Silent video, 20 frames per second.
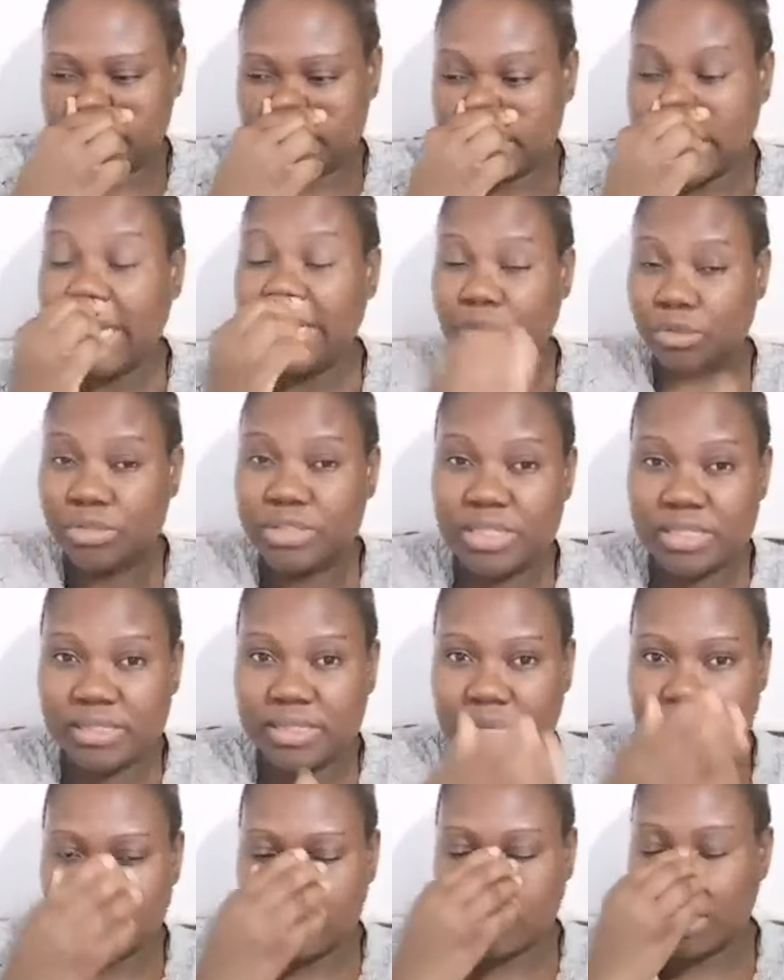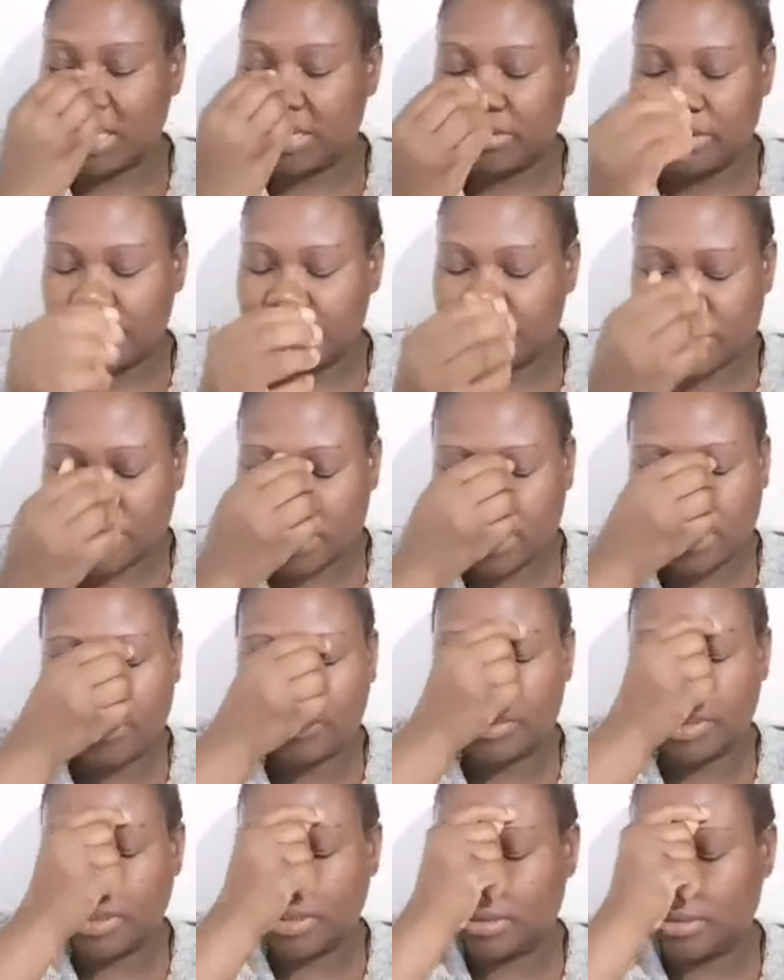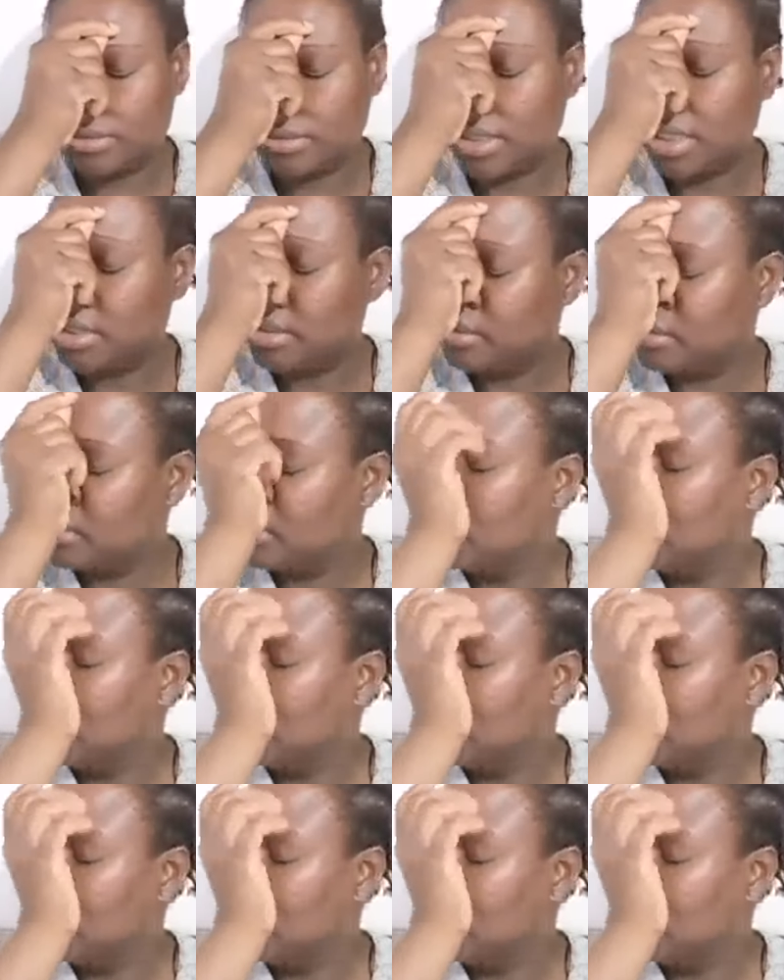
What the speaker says: I notice that. You guys don't have to tell me. I know.